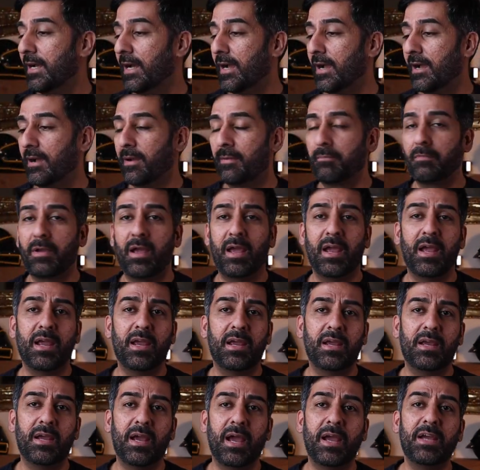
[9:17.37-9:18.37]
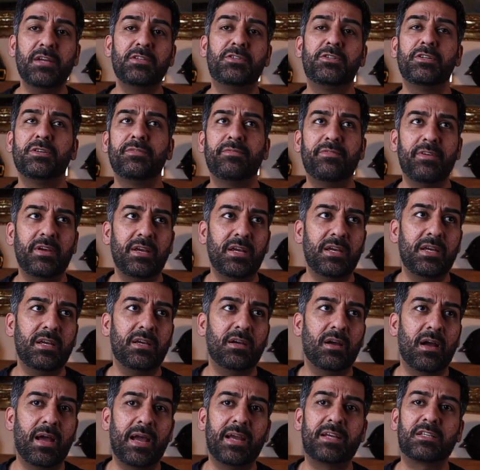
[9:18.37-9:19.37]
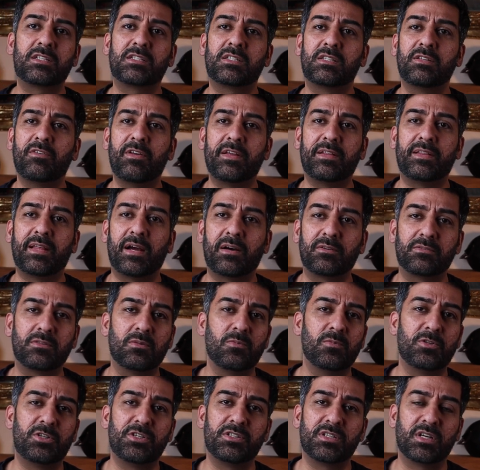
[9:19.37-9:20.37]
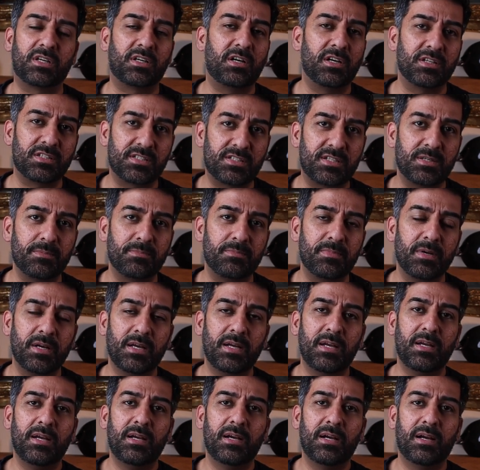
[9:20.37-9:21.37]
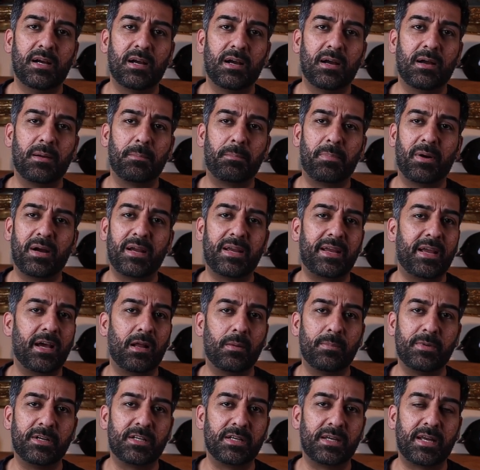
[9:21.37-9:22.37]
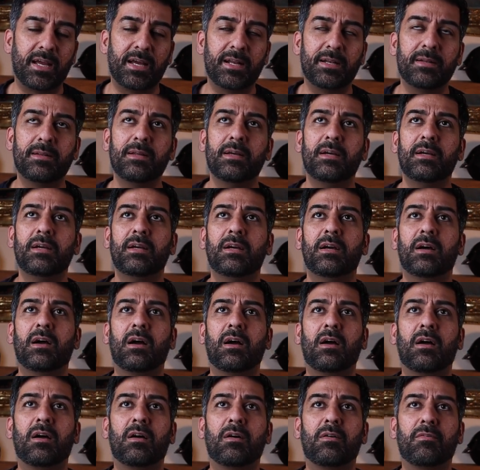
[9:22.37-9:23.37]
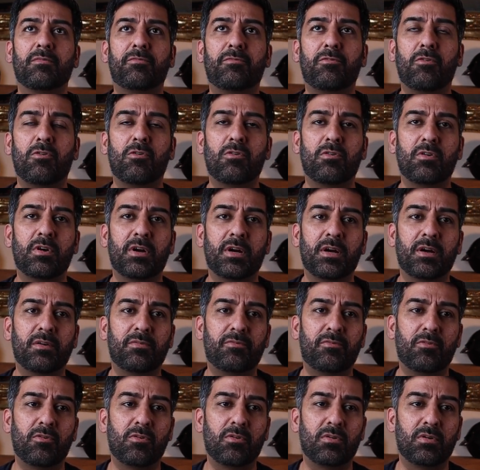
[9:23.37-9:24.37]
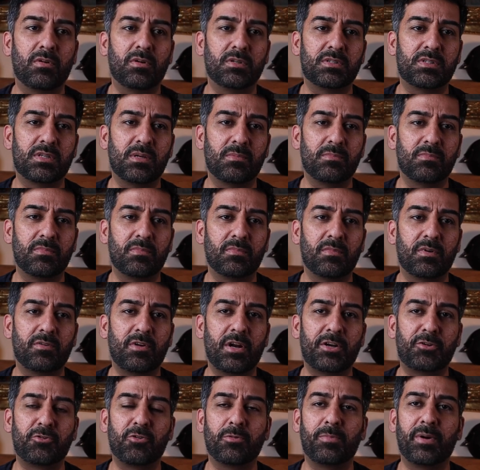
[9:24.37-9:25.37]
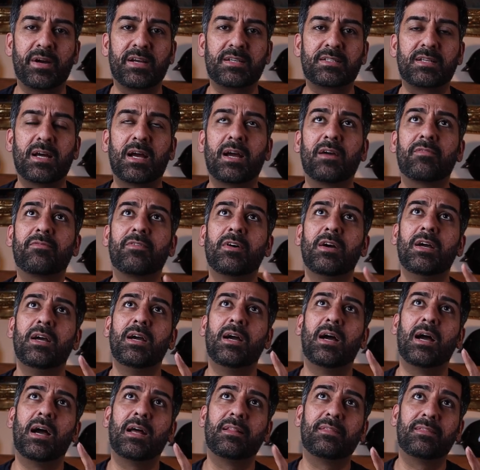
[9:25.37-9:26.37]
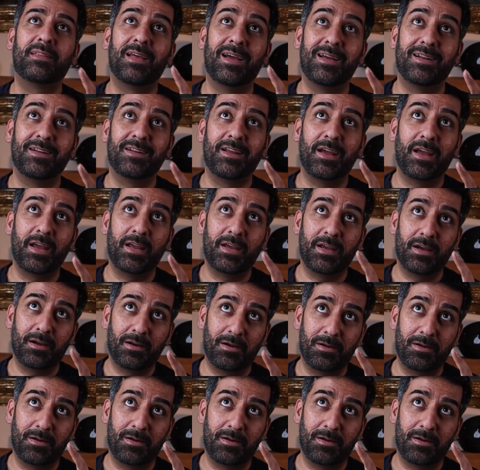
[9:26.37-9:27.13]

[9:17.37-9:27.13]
Um, a AGV X3000, which is a custom uh, bike helmet again uh, for uh, for some retro bikes I have, and then a